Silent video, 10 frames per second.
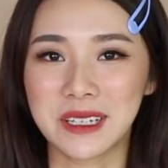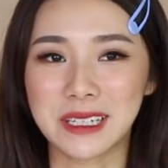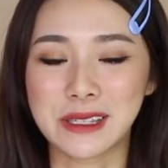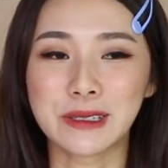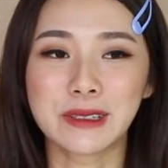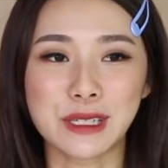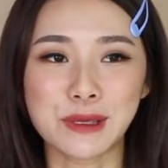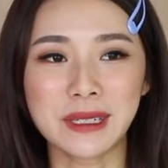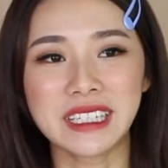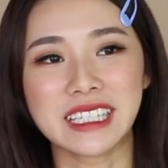Okay, so
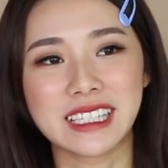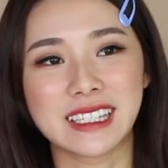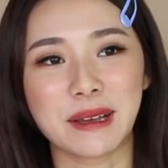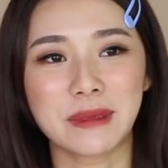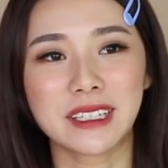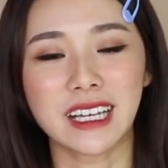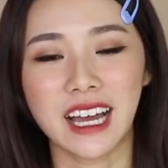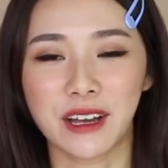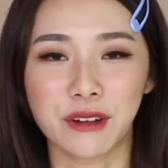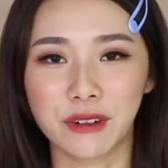this one is something
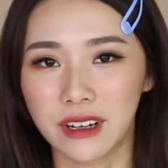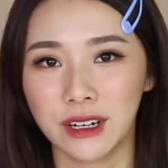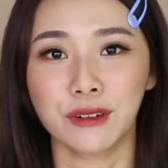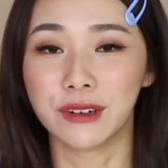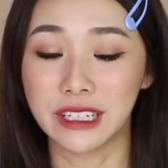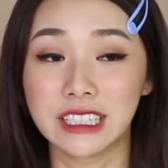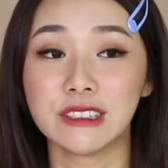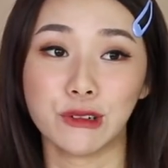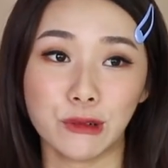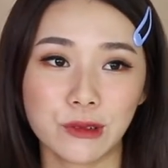that I already
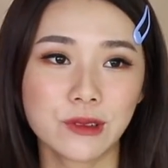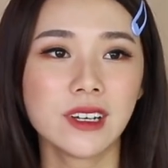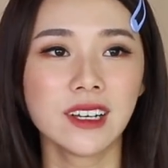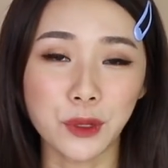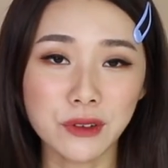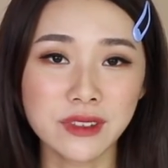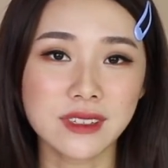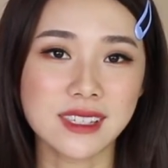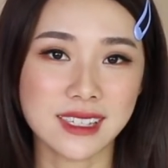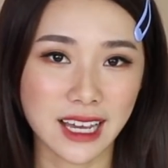know.
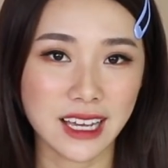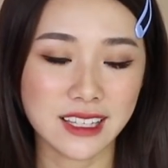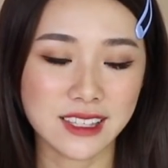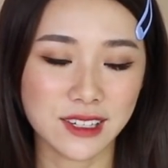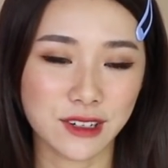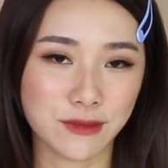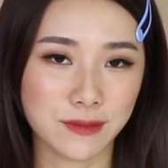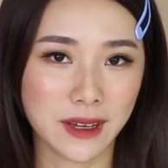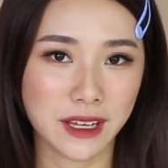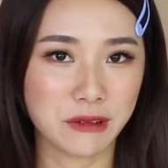Both sides of
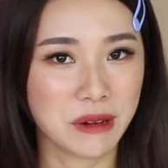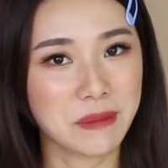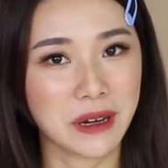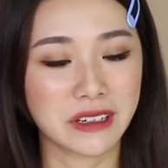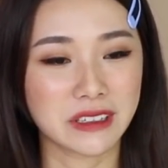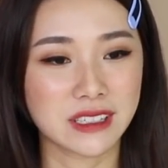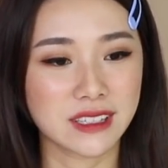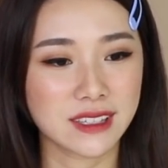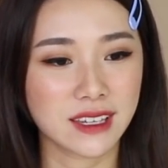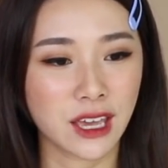my
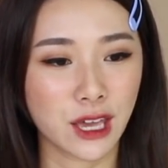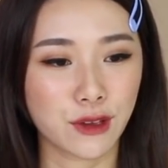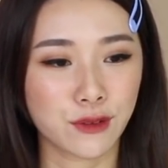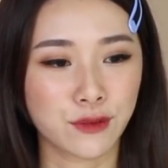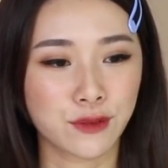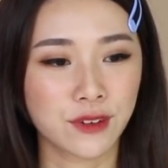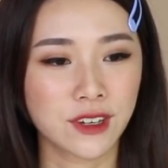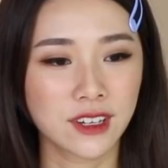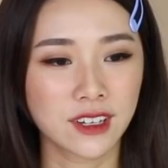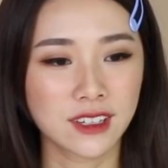grandparents have
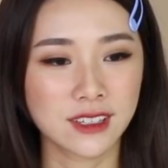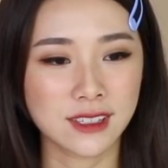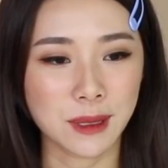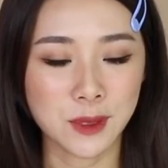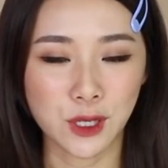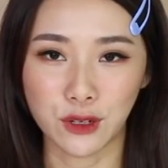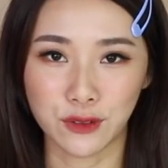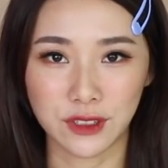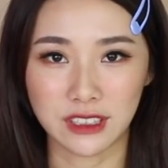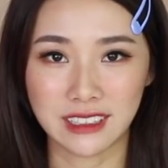some
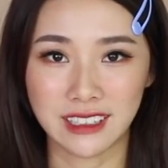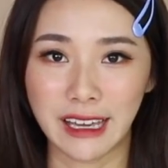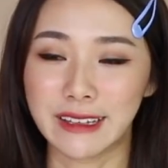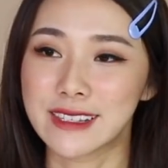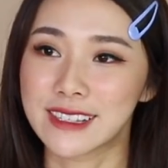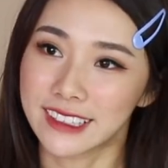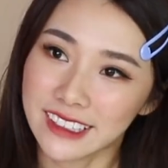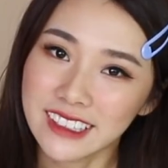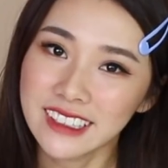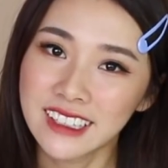sort of a
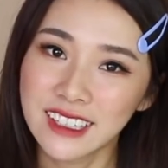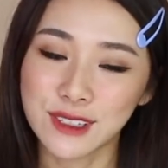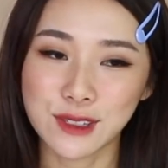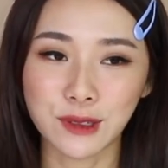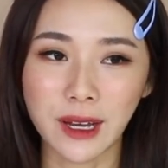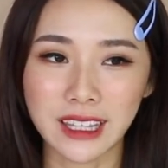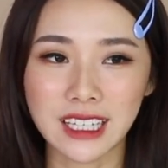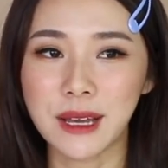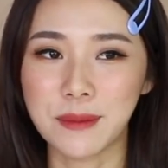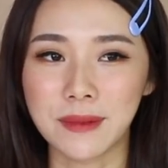cancer. So I
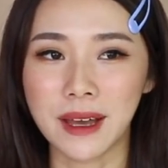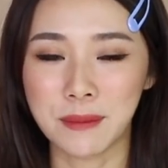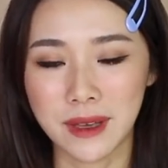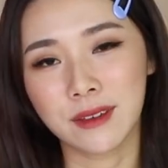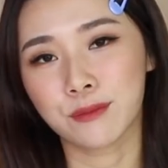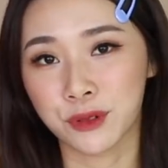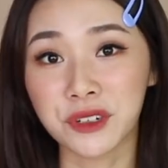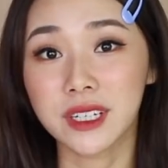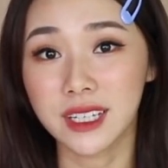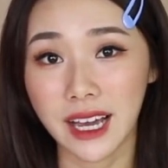think I'm at
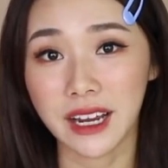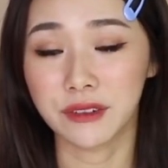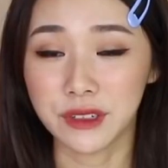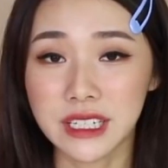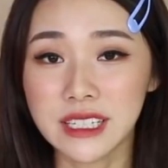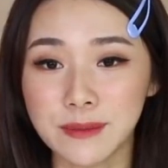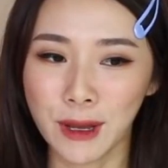pretty high risk.